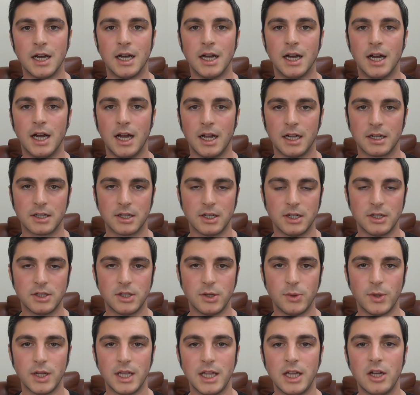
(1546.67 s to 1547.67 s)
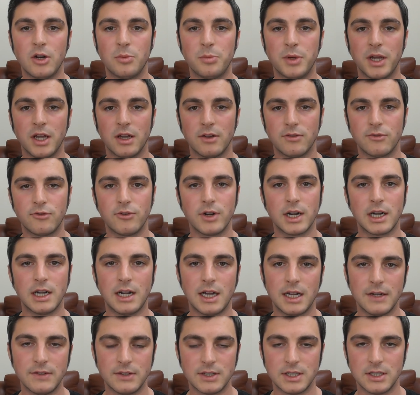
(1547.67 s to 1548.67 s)
I'm going to do a little bit of
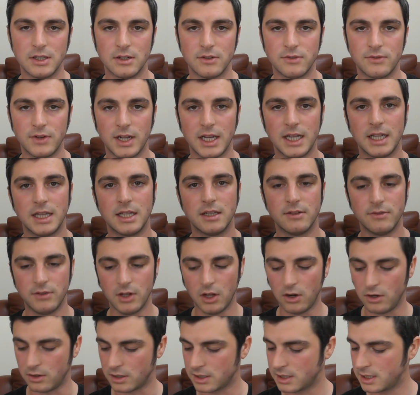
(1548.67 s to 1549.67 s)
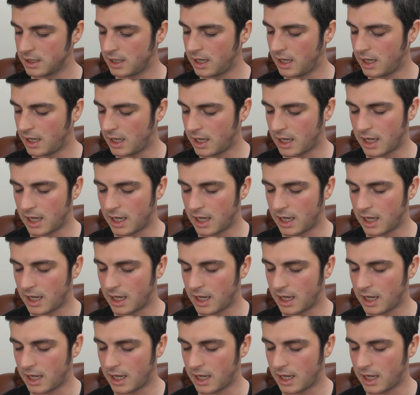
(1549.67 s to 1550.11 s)
real life stuff in the vlogs.